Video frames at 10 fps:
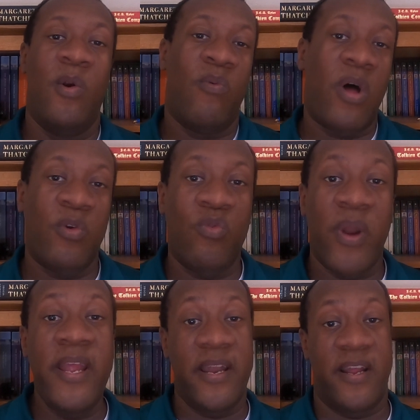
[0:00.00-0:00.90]
Ronald
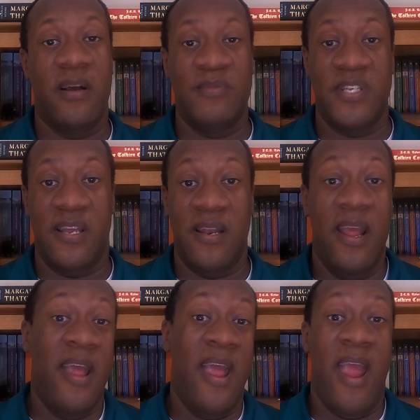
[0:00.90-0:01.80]
Reagan comes in,
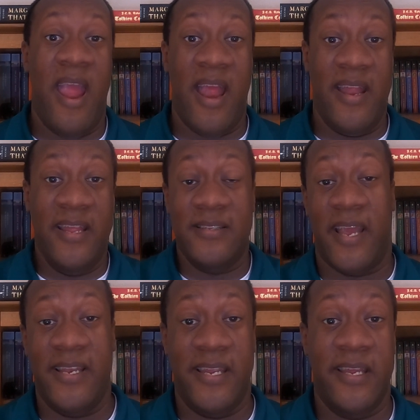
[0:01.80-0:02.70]
and his
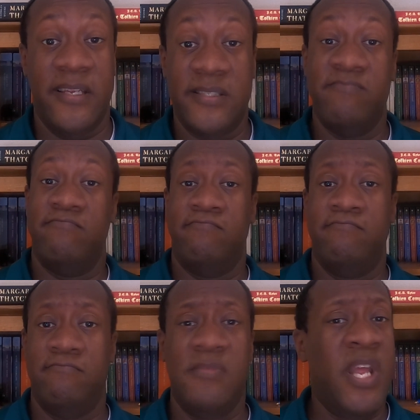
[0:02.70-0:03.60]
idea is,
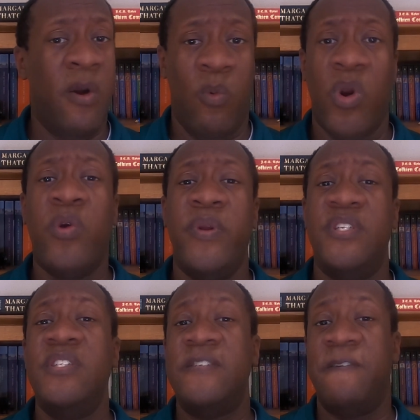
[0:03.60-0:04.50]
no, we're going
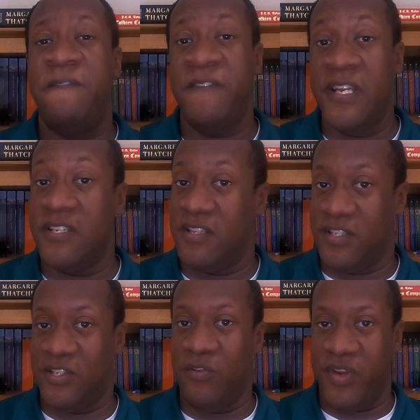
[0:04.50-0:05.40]
to defeat the
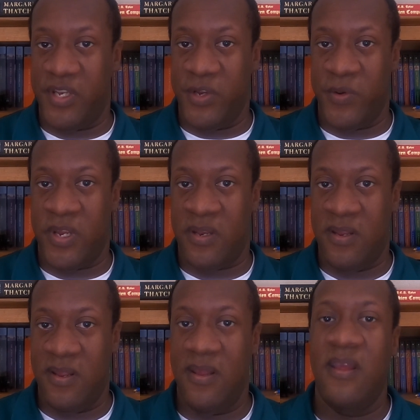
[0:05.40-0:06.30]
Soviet Union.
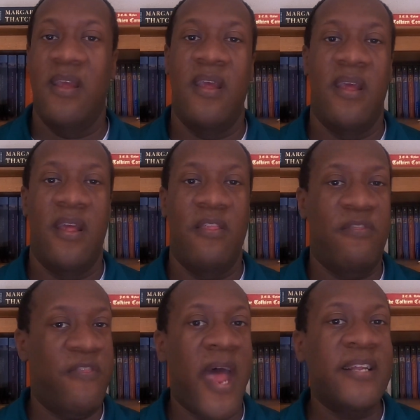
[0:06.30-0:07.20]

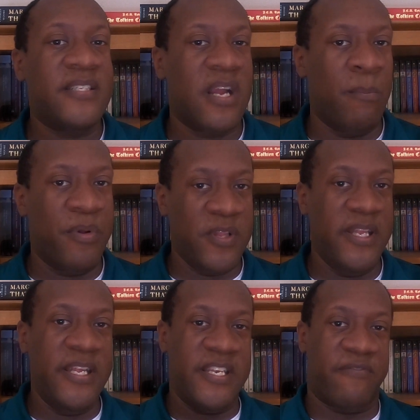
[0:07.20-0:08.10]
That is a
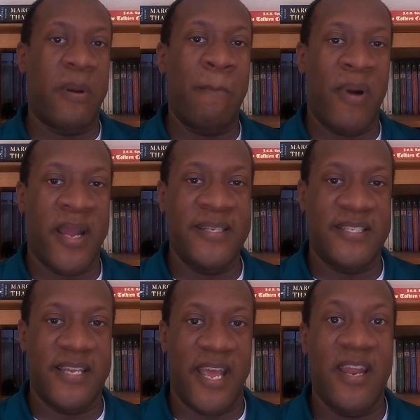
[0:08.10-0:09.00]
completely different
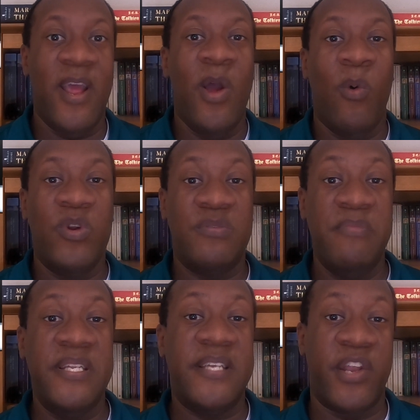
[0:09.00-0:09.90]
mindset, which
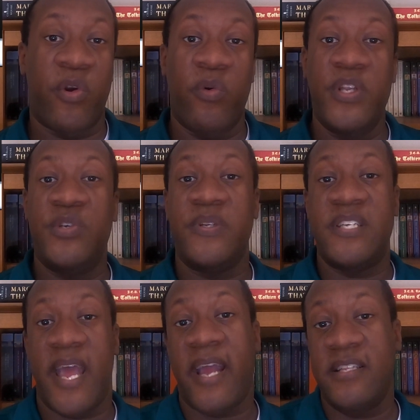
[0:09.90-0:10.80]
means that you're going to
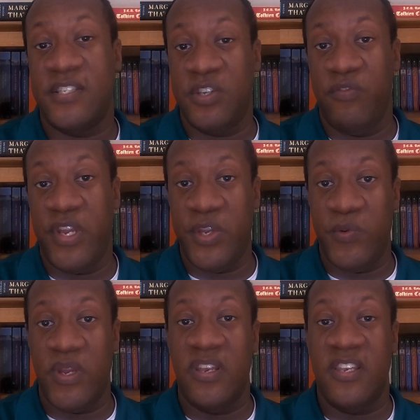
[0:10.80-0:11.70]
attack the Soviet
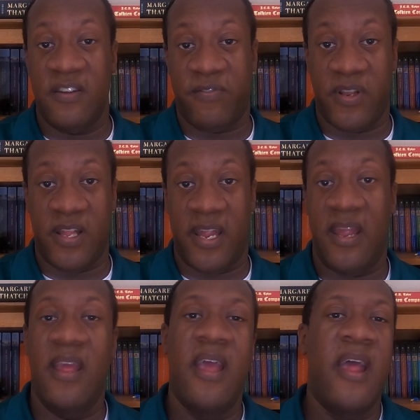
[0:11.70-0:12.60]
Union differently.
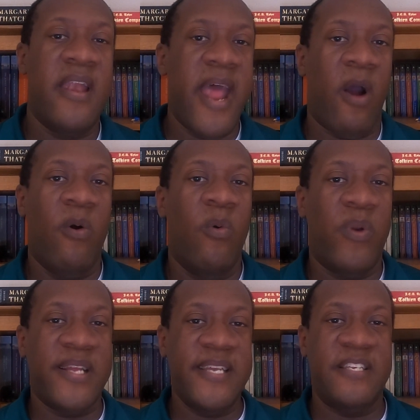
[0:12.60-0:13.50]
Now,
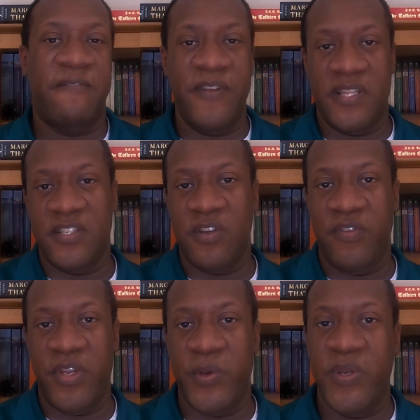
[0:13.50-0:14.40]
when I say defeat the
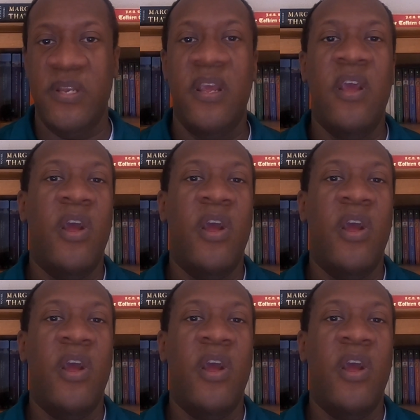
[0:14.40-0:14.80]
Soviet Union,